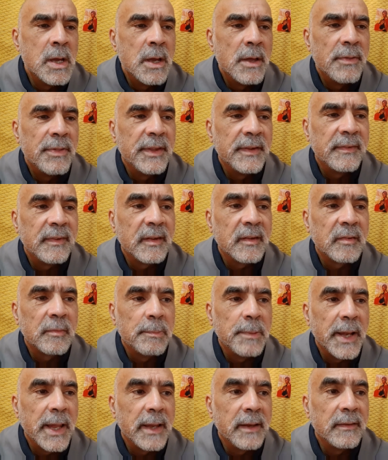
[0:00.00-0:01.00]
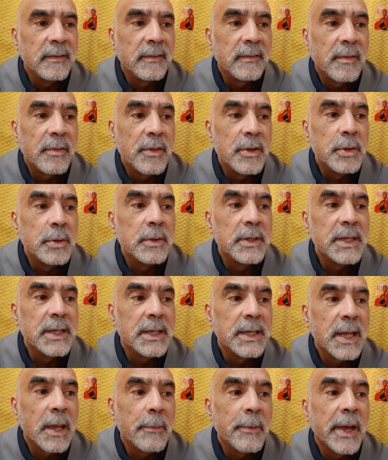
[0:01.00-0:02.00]
This explains the unique
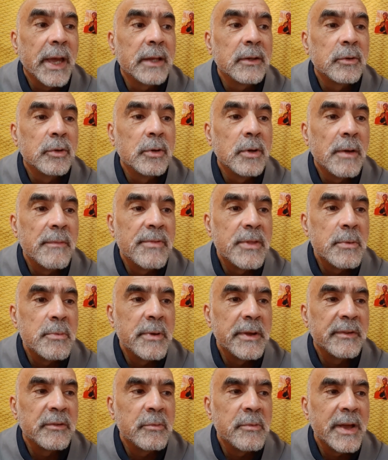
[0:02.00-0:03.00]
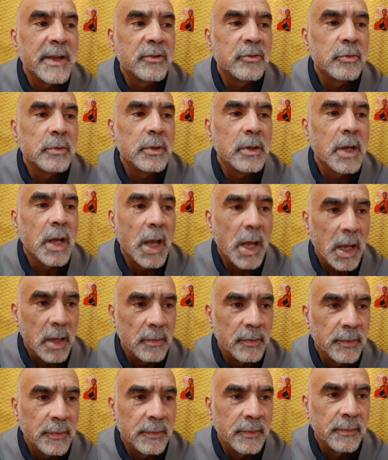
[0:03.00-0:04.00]
character of the resurrection
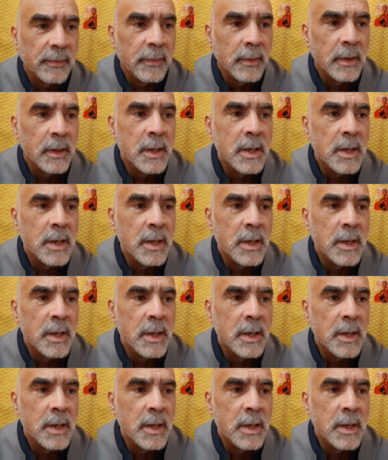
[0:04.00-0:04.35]
accounts.